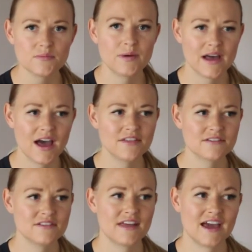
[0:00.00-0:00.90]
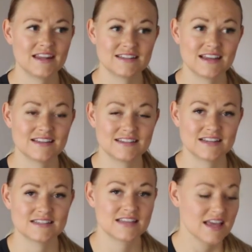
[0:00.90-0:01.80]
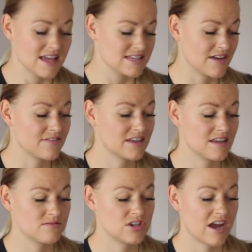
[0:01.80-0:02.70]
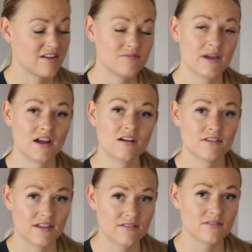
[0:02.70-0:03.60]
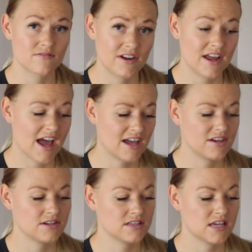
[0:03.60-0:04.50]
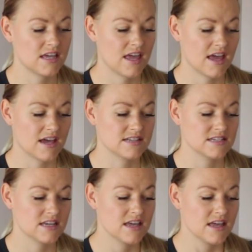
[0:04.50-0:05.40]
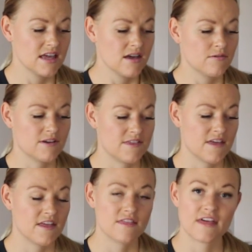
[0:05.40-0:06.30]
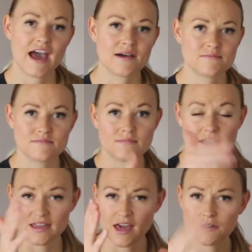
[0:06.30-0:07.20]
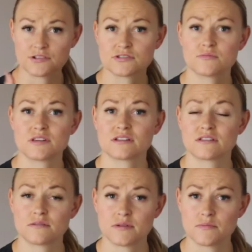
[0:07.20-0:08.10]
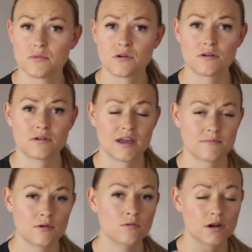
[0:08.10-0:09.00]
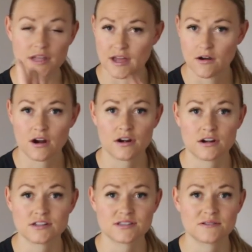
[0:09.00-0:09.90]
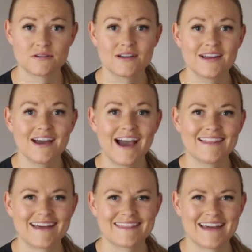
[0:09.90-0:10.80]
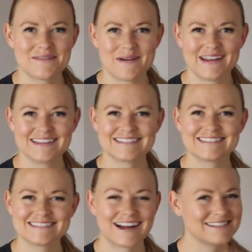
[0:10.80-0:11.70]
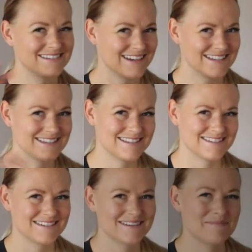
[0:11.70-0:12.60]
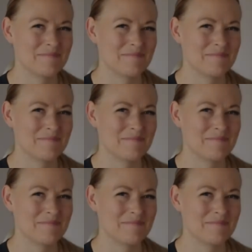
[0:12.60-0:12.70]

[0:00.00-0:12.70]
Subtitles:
But other than that, it does definitely keep track of my heart rate very accurately, and with that, my calories will be a little bit more when I'm working out harder, so I like that about it. Talk to you guys soon.